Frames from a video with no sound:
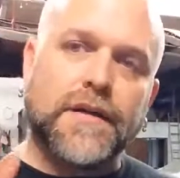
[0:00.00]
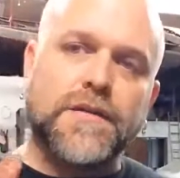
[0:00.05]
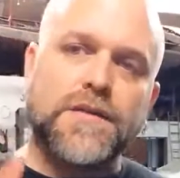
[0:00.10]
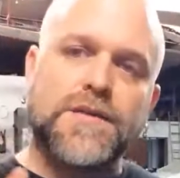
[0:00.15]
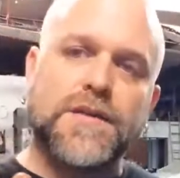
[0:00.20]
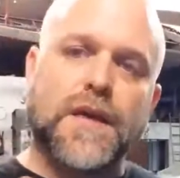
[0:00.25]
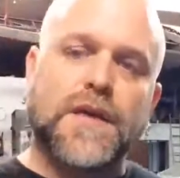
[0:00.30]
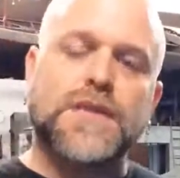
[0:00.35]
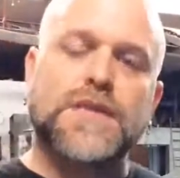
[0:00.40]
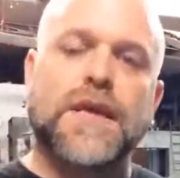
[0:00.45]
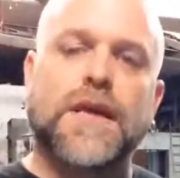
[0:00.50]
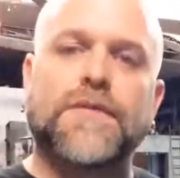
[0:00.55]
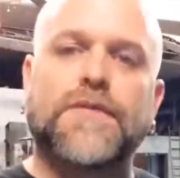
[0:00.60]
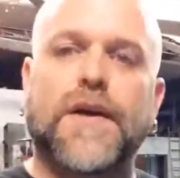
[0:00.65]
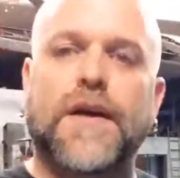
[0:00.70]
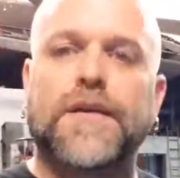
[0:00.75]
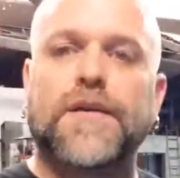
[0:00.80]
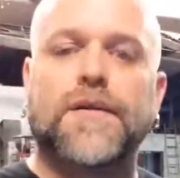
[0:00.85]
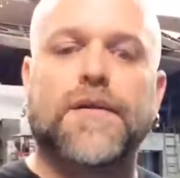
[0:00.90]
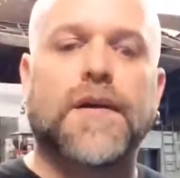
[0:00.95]
Stay safe
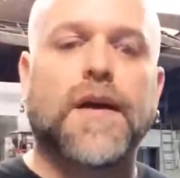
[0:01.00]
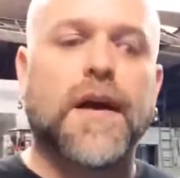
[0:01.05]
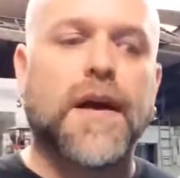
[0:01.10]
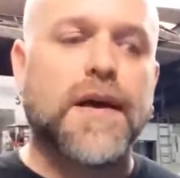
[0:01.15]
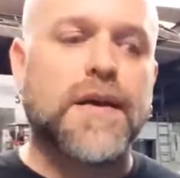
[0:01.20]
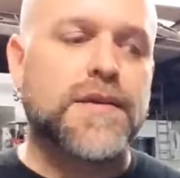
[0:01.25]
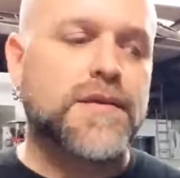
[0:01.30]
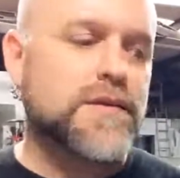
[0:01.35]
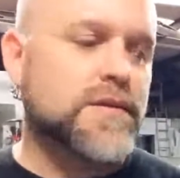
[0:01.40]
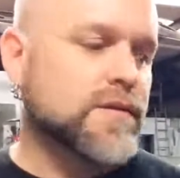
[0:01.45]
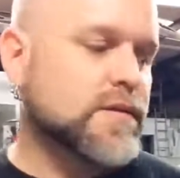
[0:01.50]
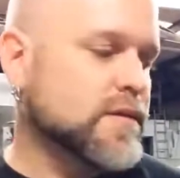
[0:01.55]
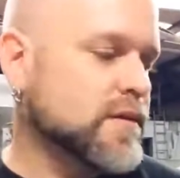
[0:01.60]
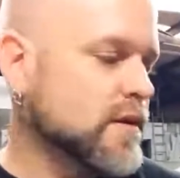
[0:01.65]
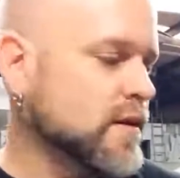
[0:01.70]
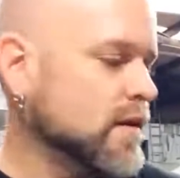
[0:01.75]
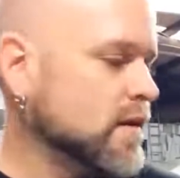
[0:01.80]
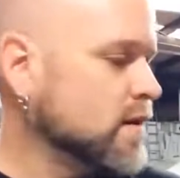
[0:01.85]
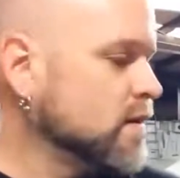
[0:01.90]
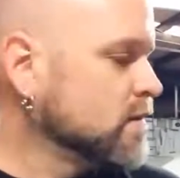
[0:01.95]
out there, guys.
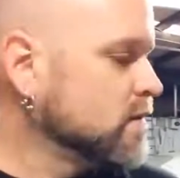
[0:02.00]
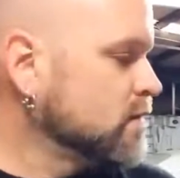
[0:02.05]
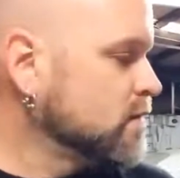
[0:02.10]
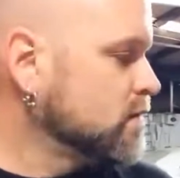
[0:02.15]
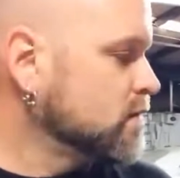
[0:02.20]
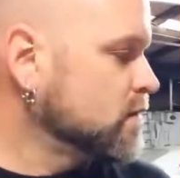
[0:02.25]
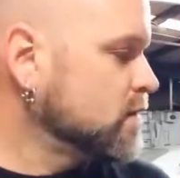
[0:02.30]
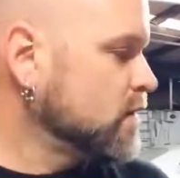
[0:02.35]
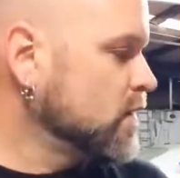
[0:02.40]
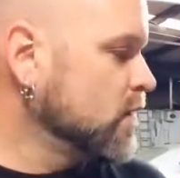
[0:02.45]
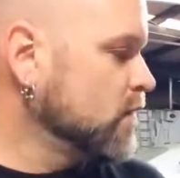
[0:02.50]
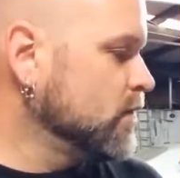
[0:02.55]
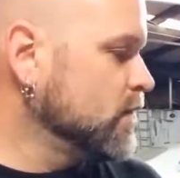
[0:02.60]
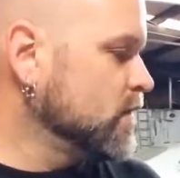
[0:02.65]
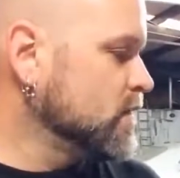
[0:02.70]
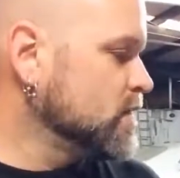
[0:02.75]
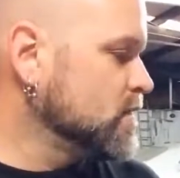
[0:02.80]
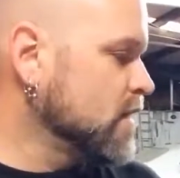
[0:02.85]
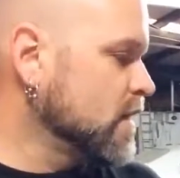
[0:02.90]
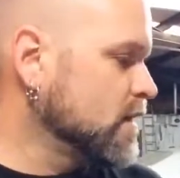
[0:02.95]

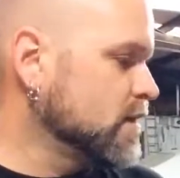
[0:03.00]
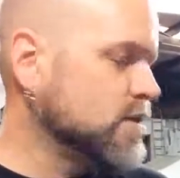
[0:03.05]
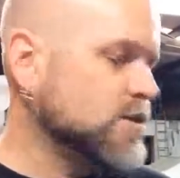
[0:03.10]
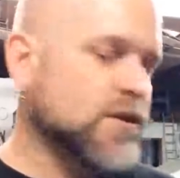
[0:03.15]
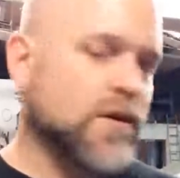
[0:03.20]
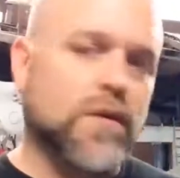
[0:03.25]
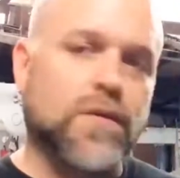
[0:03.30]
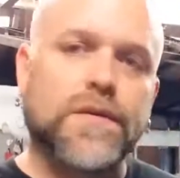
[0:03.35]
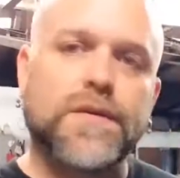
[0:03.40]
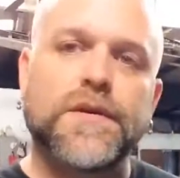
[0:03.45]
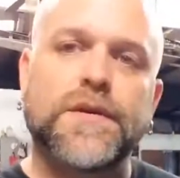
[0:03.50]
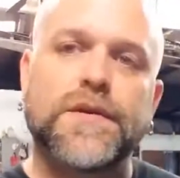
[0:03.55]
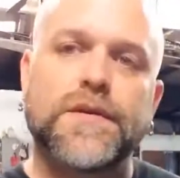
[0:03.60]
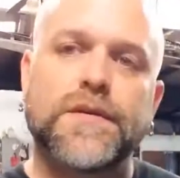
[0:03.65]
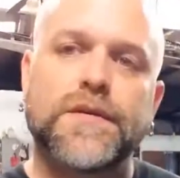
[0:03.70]
COVID's not a joke,